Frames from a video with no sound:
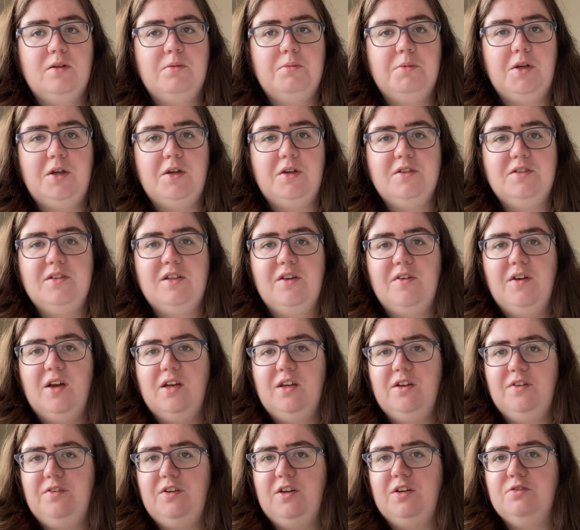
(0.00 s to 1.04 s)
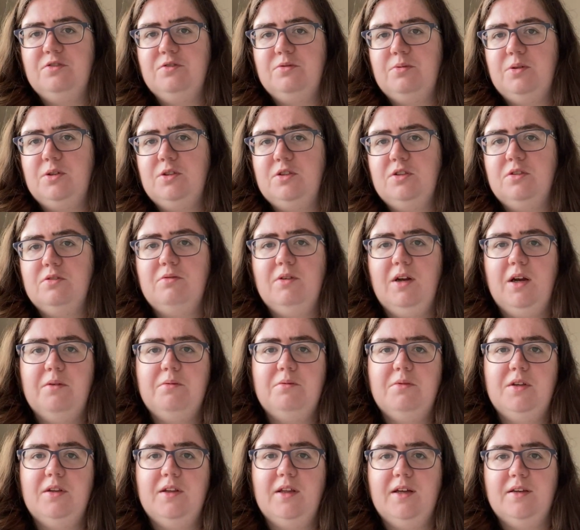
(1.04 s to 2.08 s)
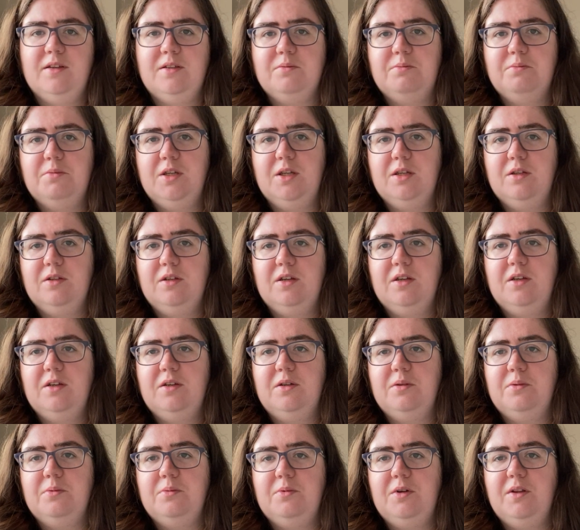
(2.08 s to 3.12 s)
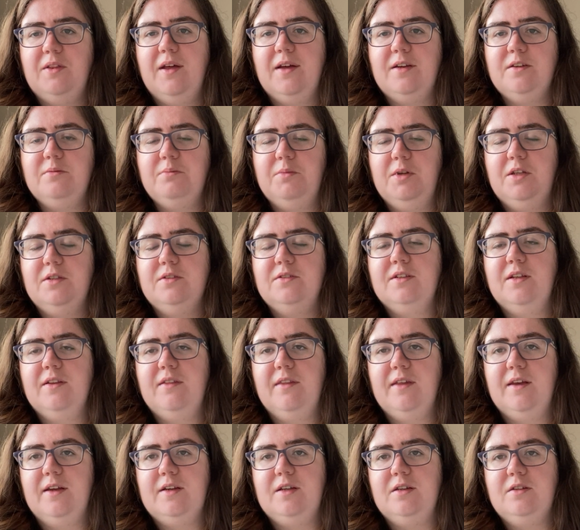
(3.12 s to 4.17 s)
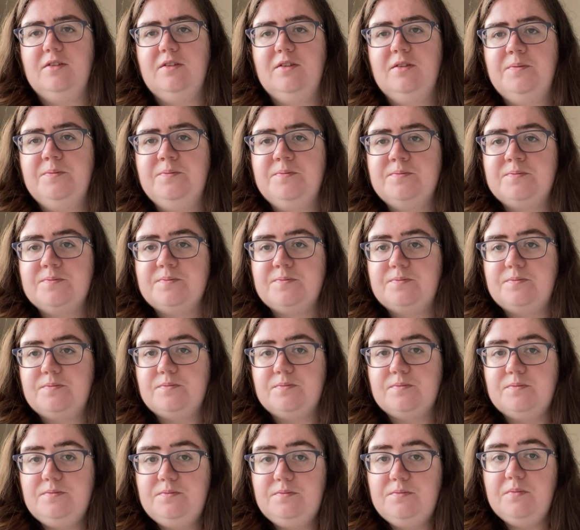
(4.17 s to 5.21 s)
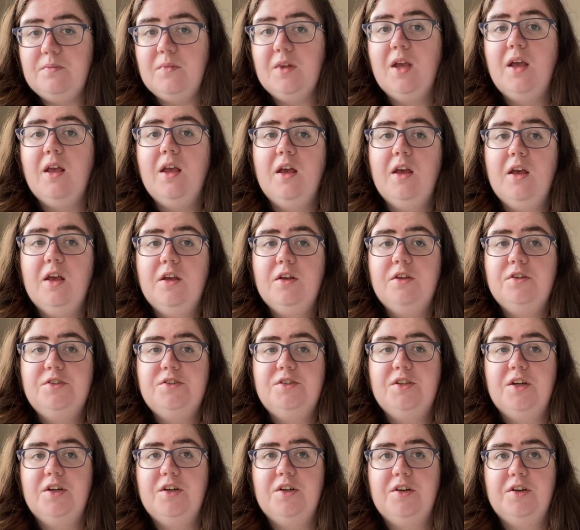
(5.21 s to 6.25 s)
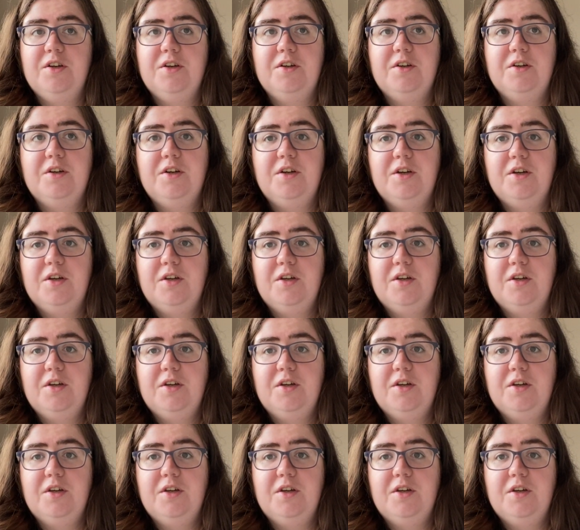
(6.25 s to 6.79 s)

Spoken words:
because they've had a few switches around with admins and things. So